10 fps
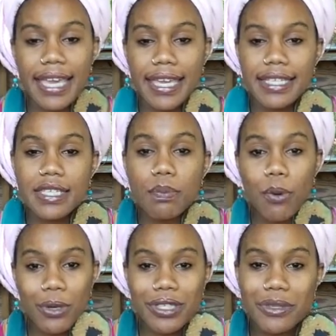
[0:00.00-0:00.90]
it
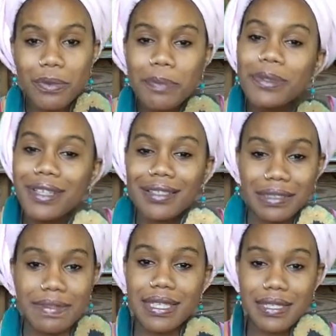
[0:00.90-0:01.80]
supports the
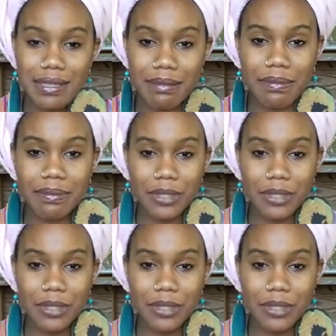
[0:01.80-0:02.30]
reproductive system.